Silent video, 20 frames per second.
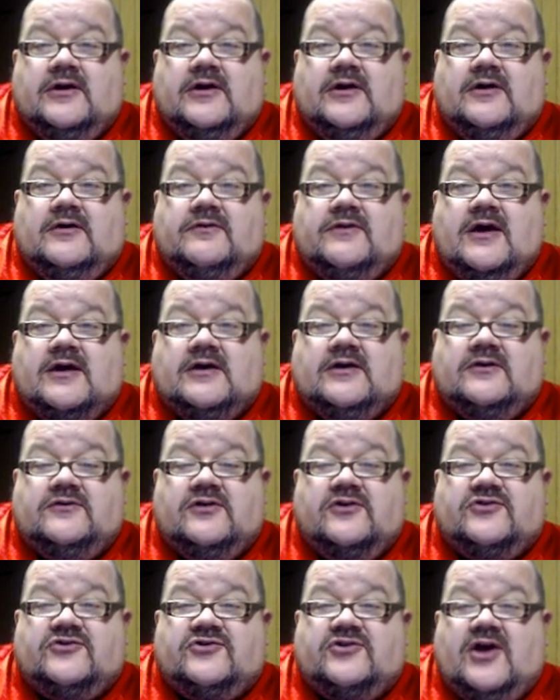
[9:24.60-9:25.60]
they can
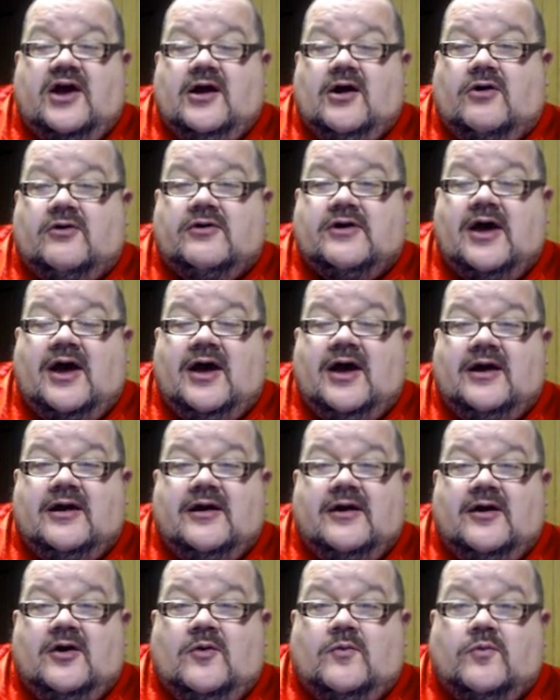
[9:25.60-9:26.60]
just say, okay,
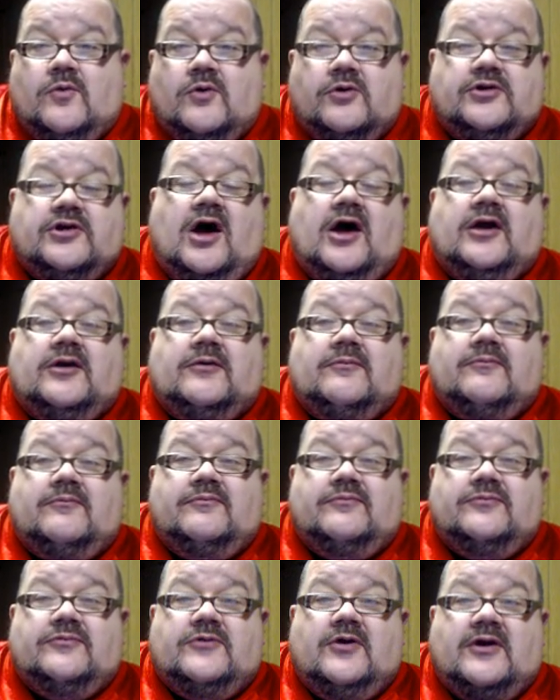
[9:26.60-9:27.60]
we're done.
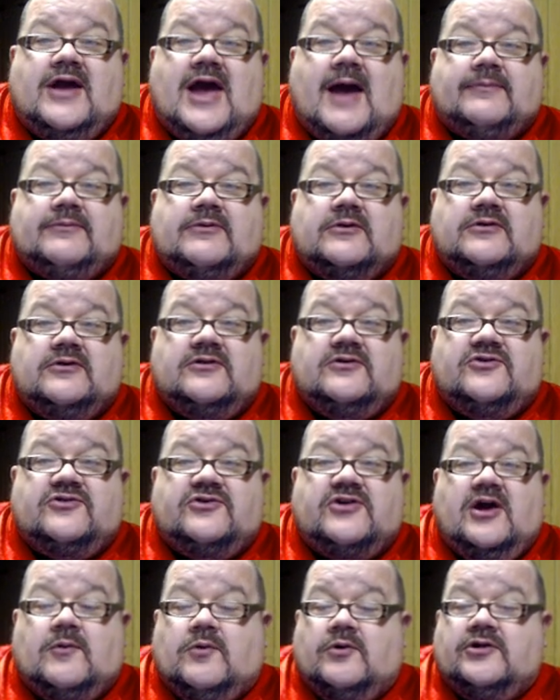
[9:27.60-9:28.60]
Their captain can just
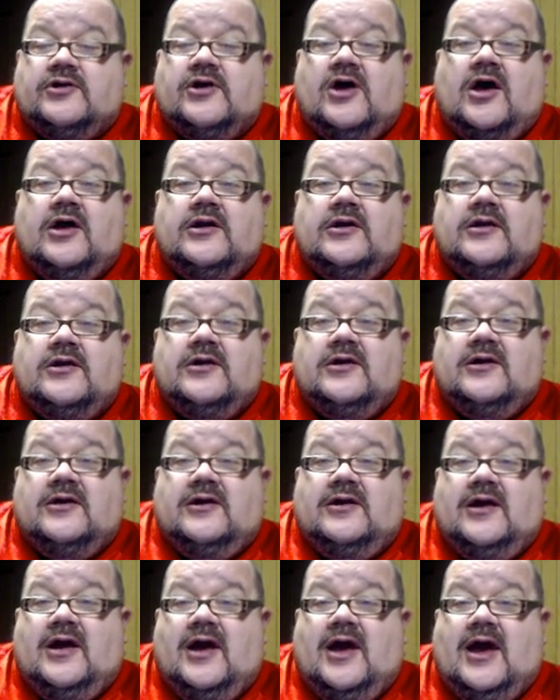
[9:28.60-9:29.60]
say, we're done,
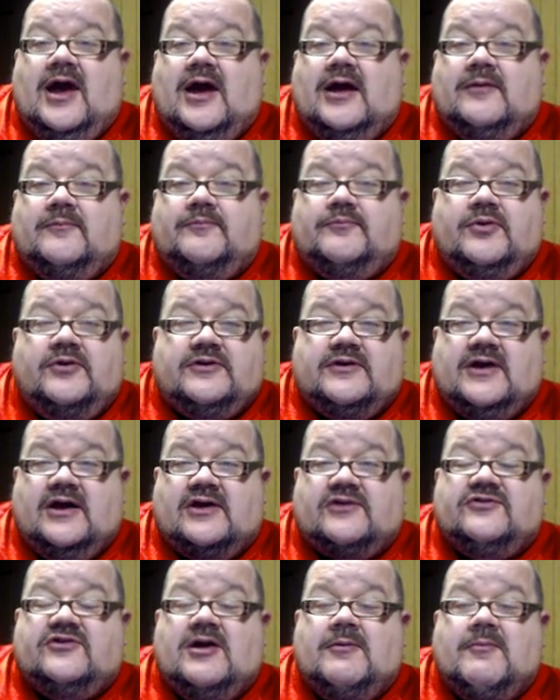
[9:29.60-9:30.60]
and put the next
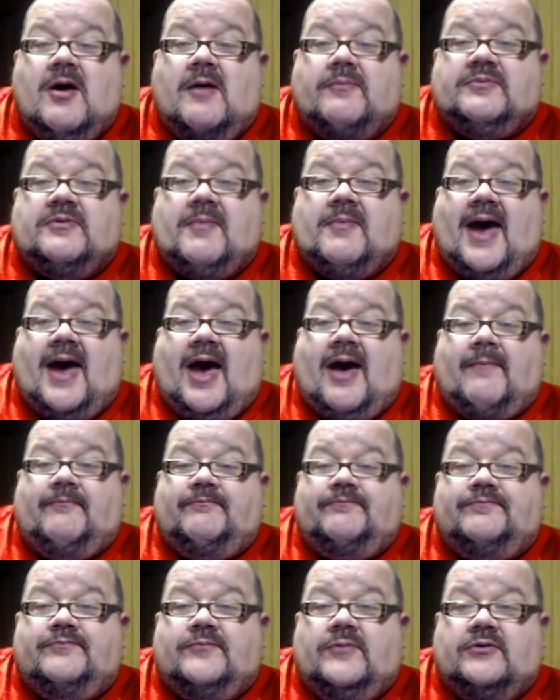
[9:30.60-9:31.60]
team up to bat.
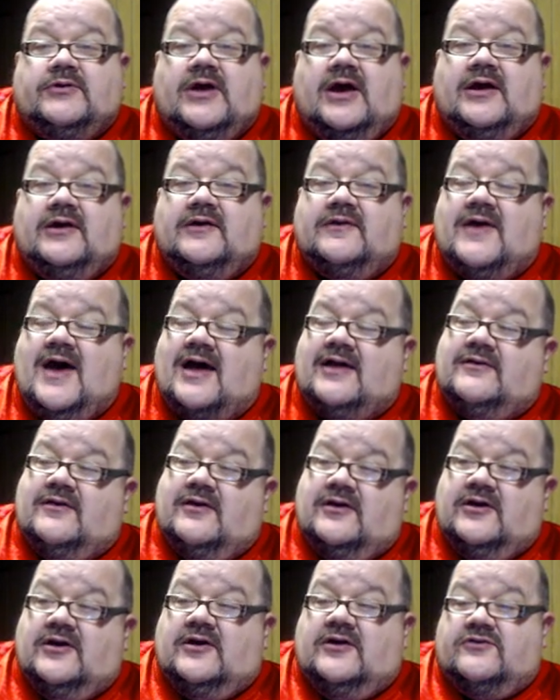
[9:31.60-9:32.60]
Okay, that
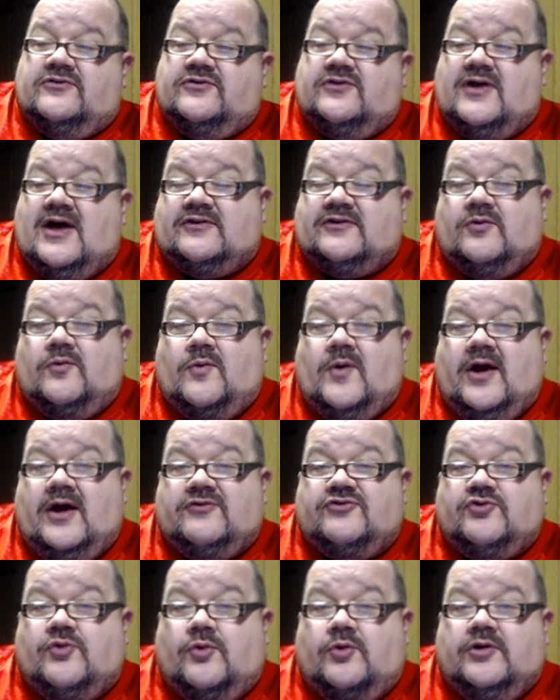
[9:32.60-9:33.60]
so that's a way of
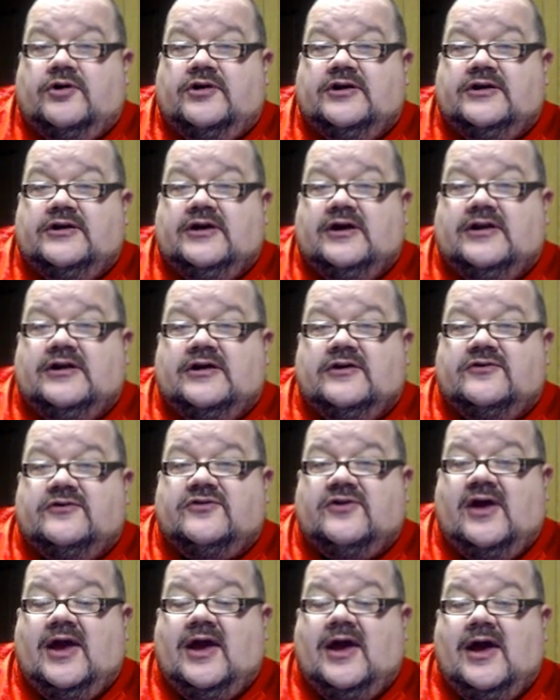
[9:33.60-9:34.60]
shortening innings.
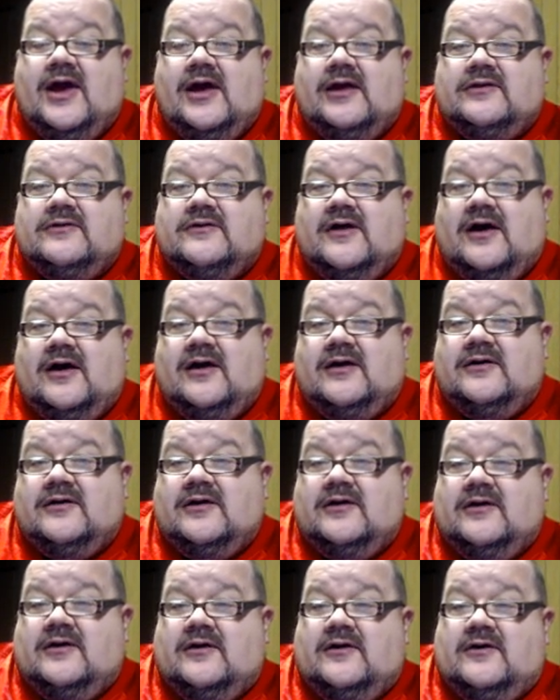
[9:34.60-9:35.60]
And uh,
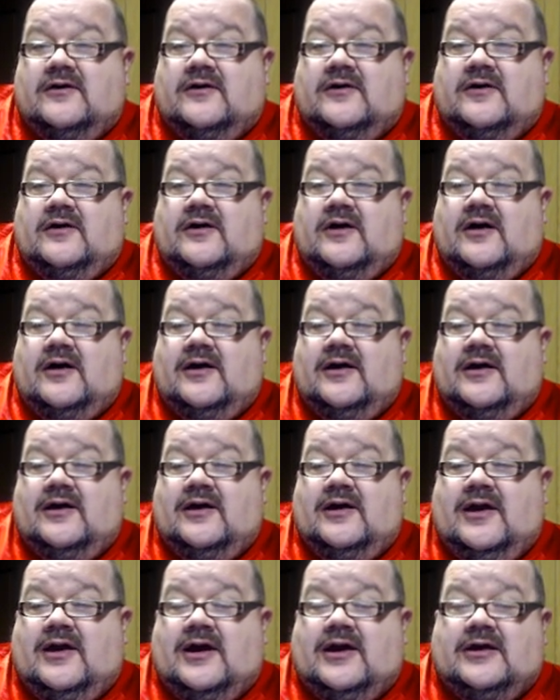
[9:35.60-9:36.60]

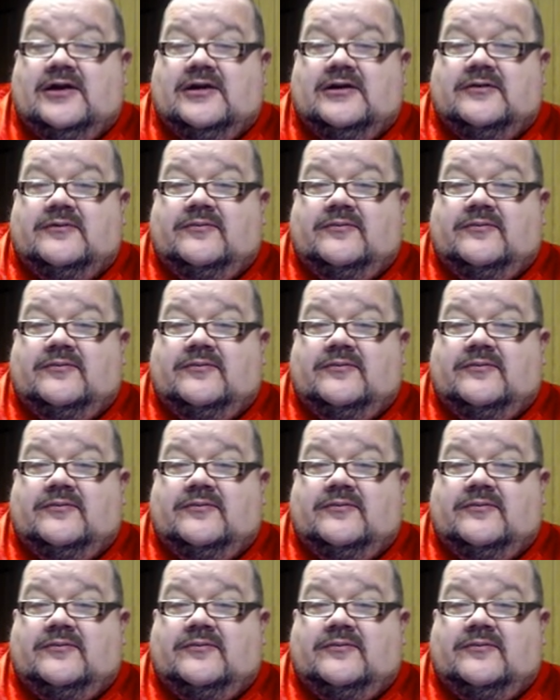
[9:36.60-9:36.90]
in